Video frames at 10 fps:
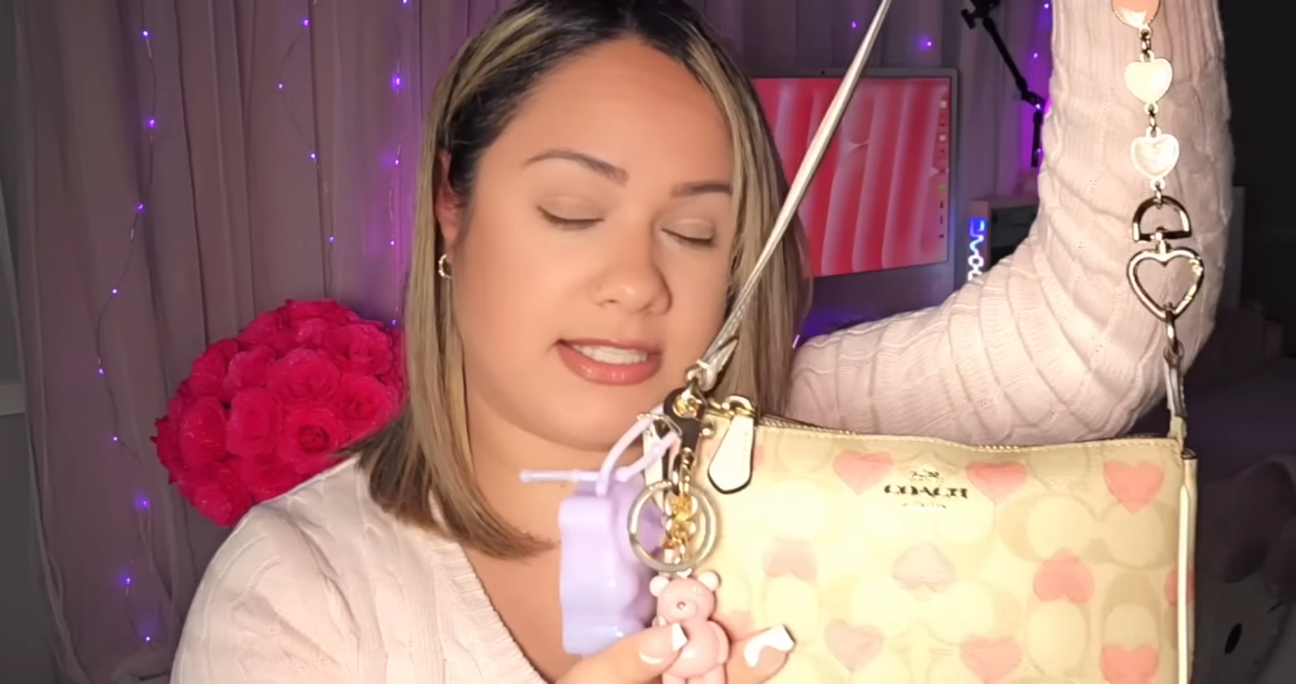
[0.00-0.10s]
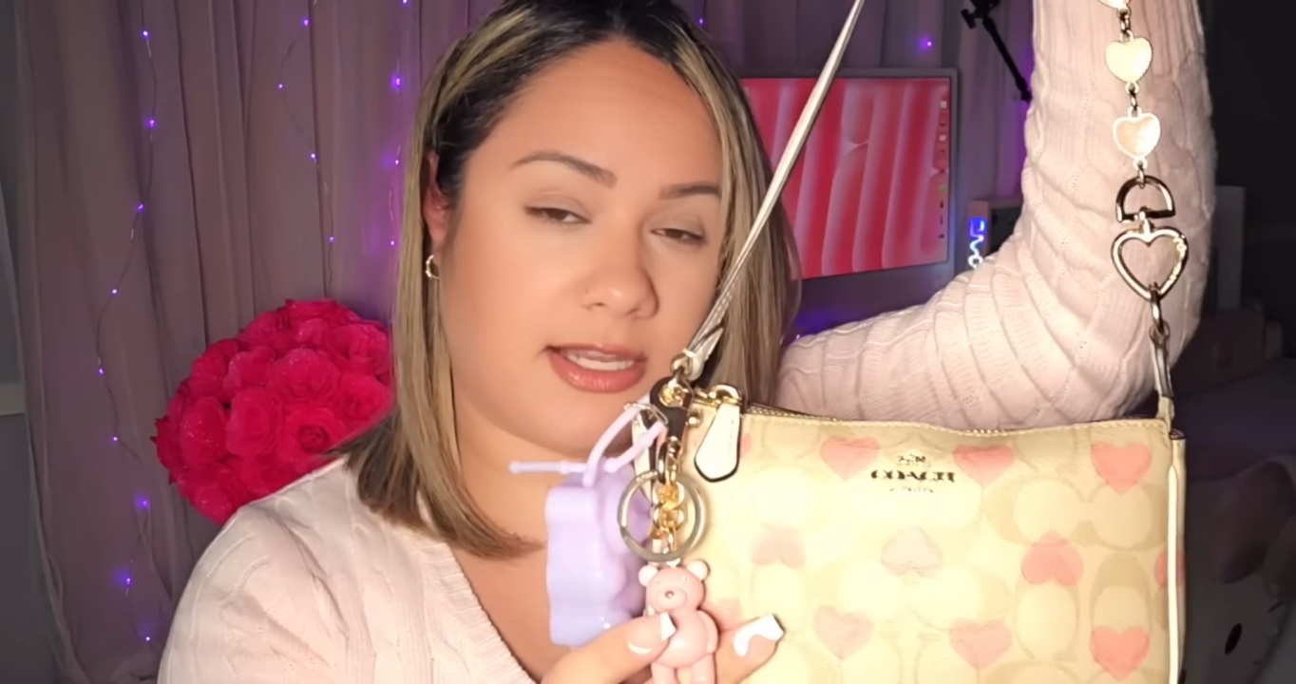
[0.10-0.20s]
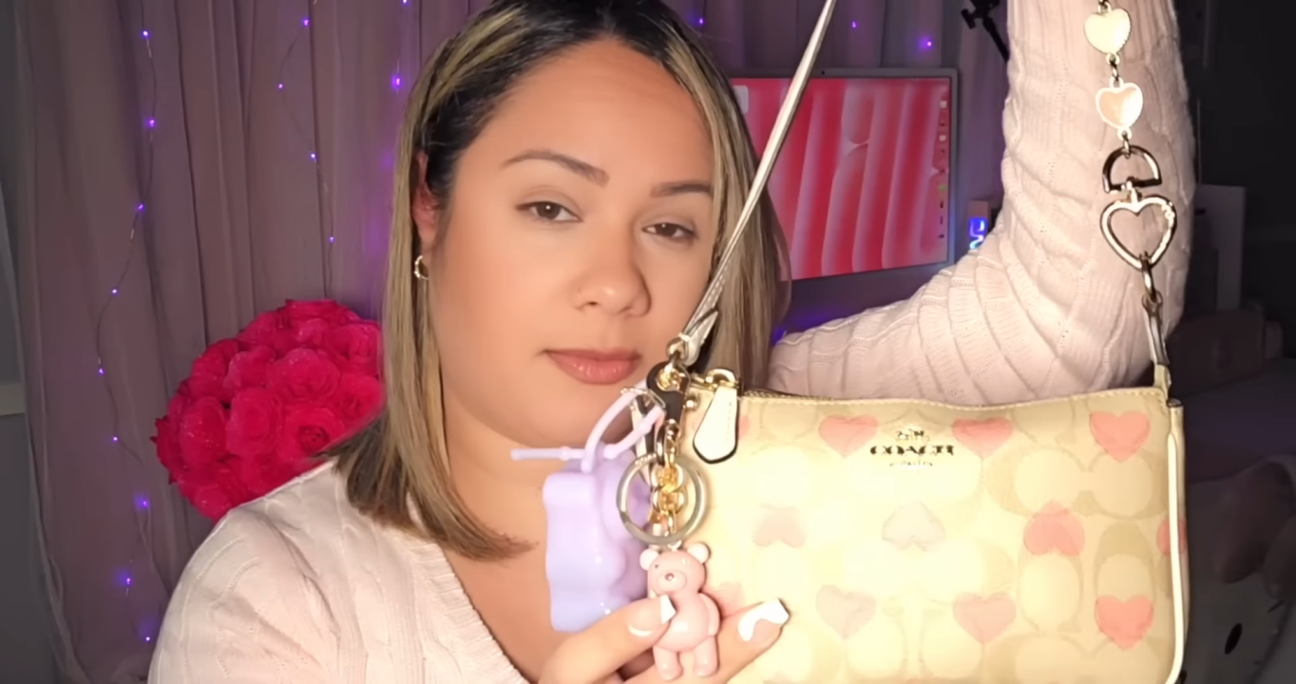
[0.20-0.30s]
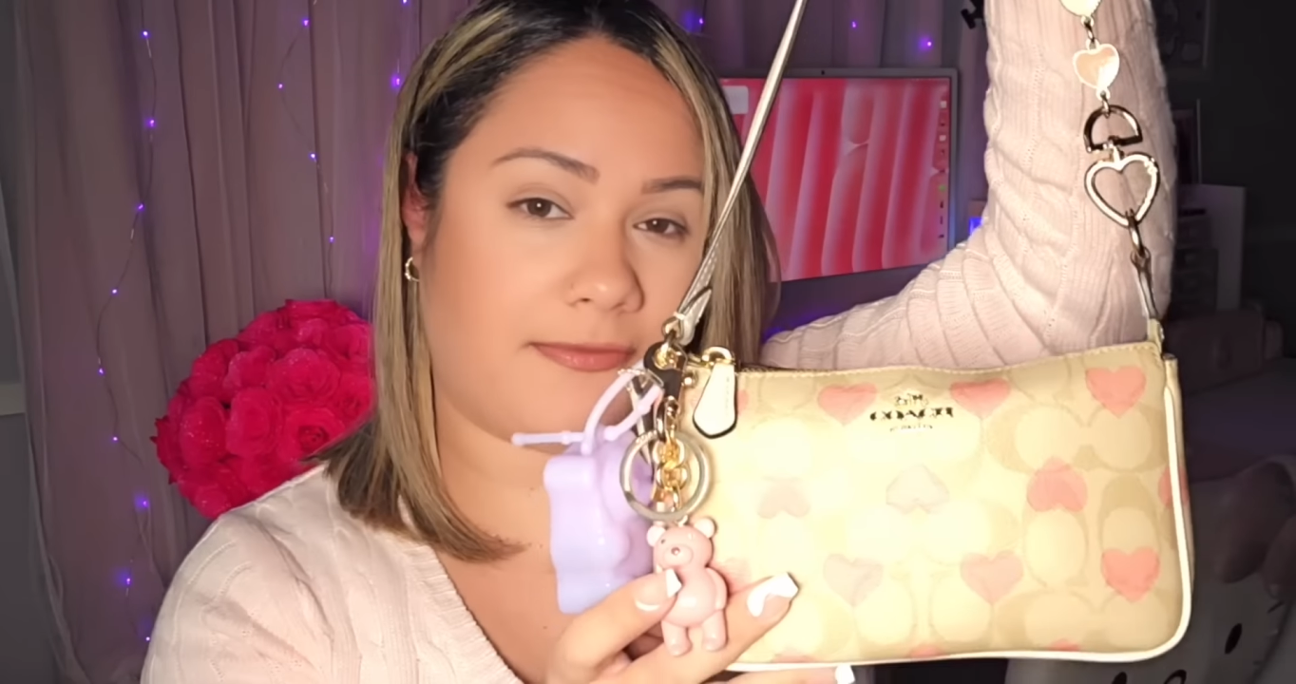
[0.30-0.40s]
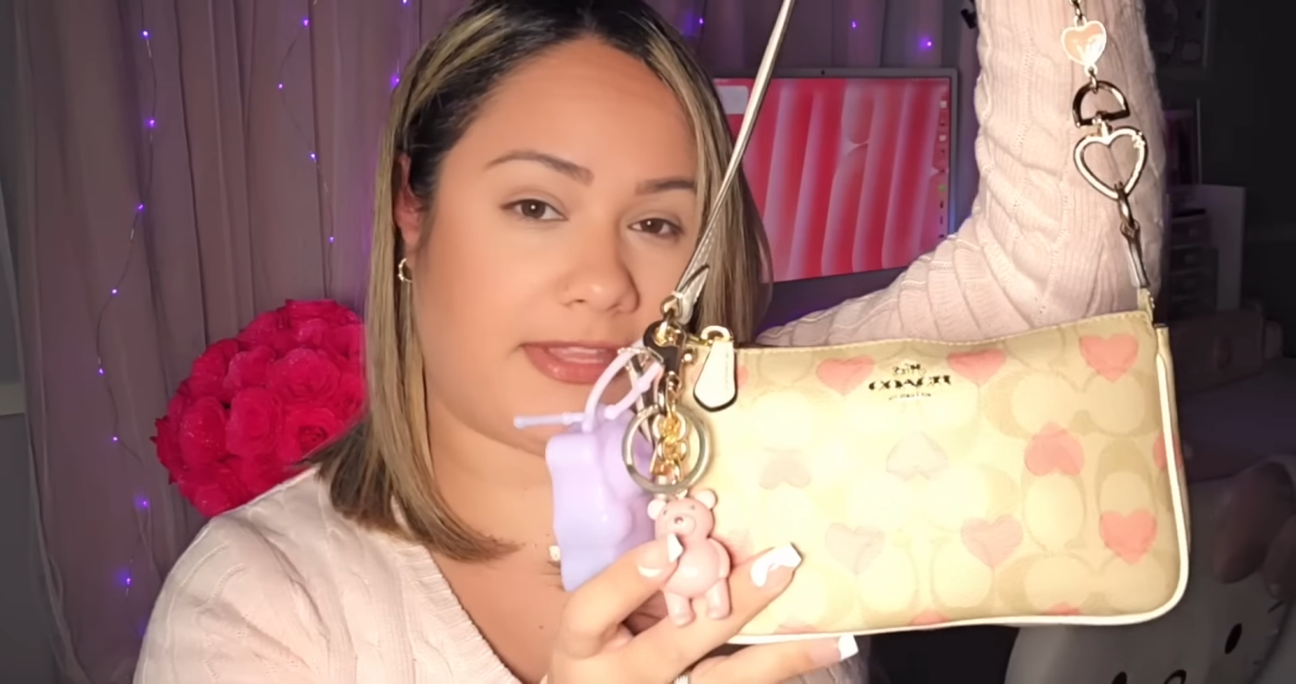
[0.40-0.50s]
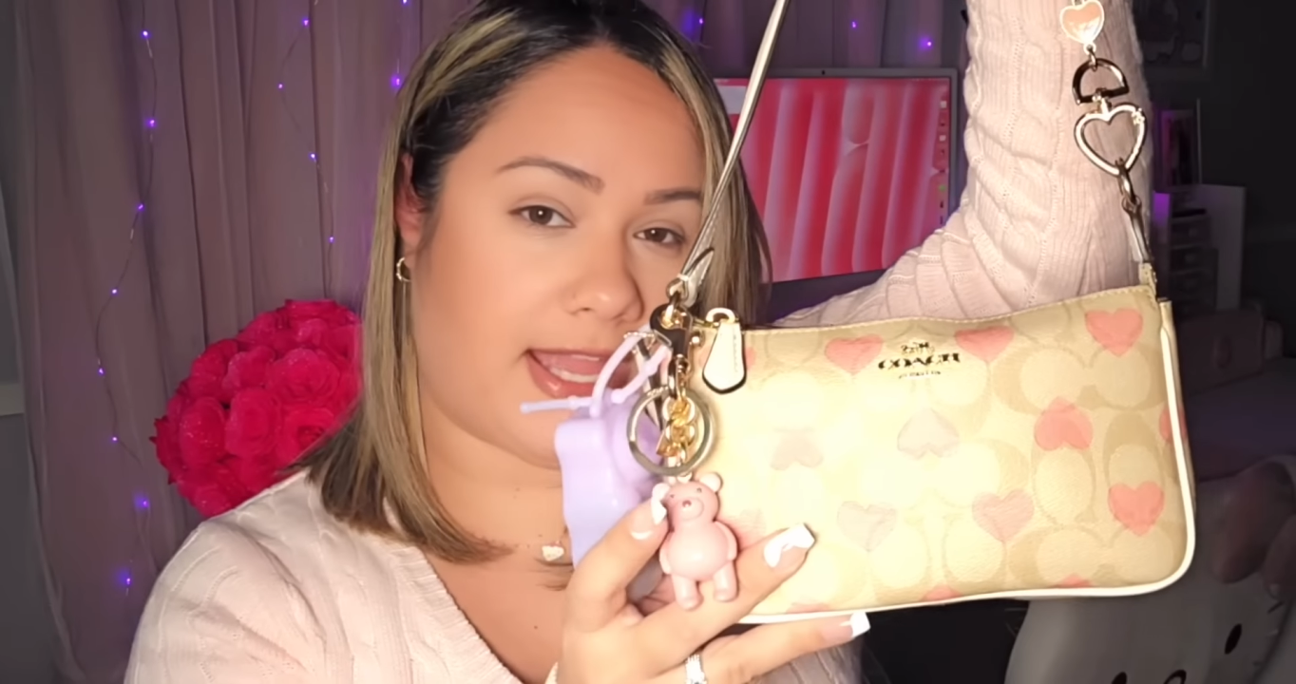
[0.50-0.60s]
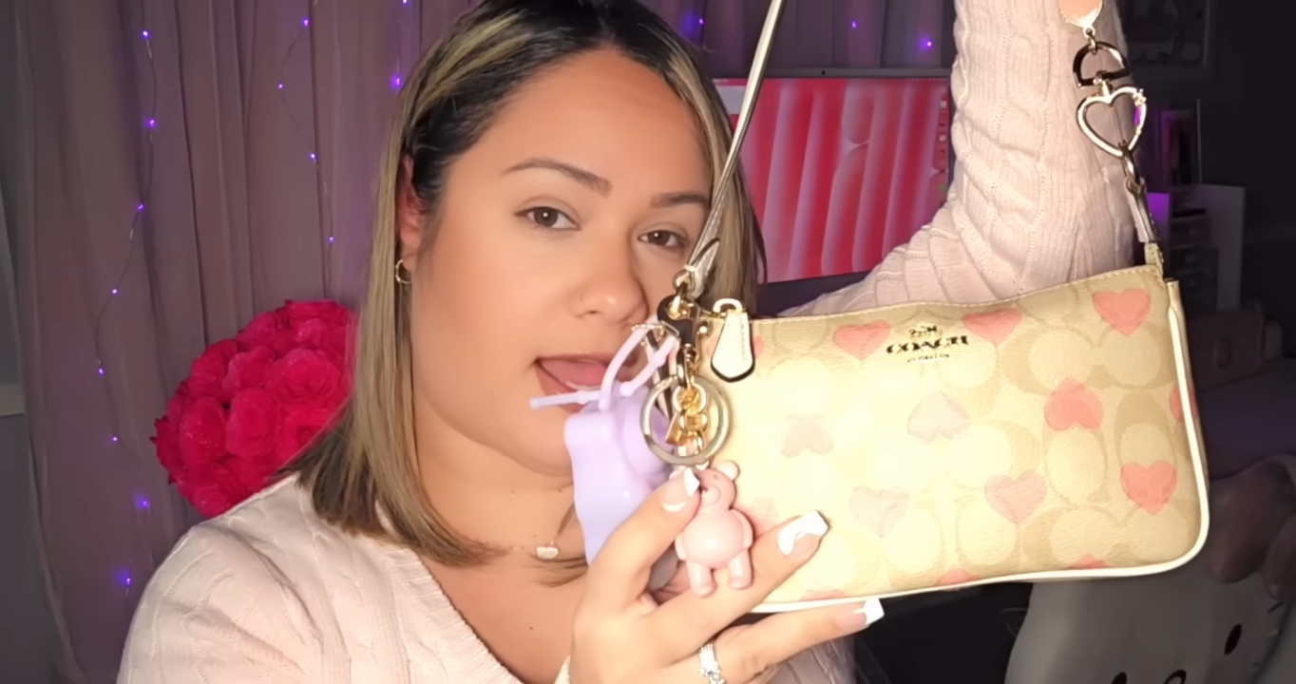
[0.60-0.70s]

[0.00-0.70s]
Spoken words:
start with the